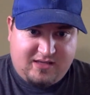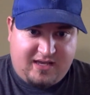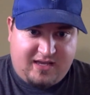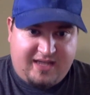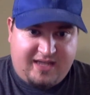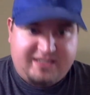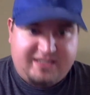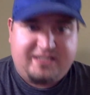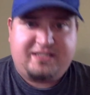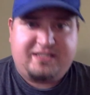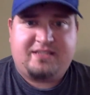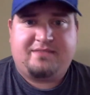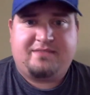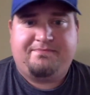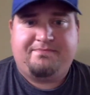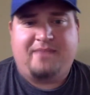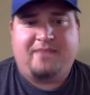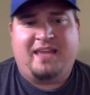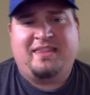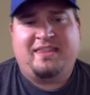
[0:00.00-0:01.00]
I
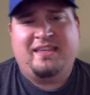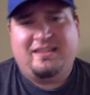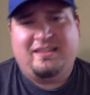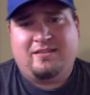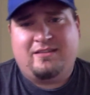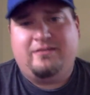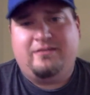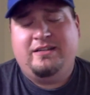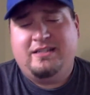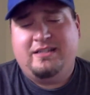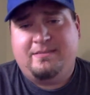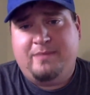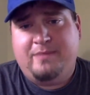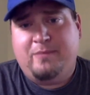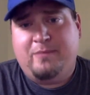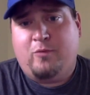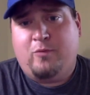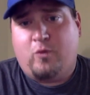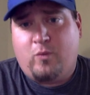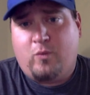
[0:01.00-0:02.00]
think there needs to
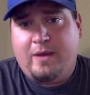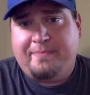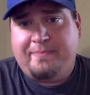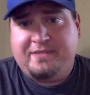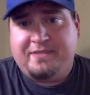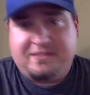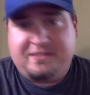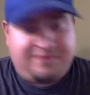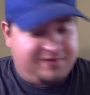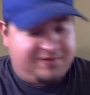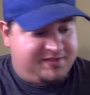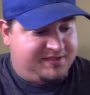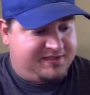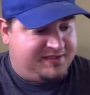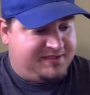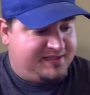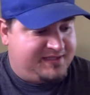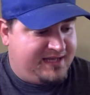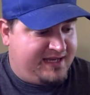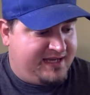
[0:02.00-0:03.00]
be more weapons for
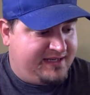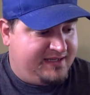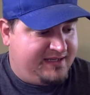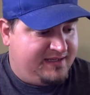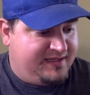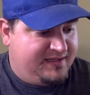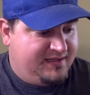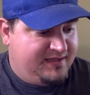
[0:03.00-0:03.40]
Cincinnati.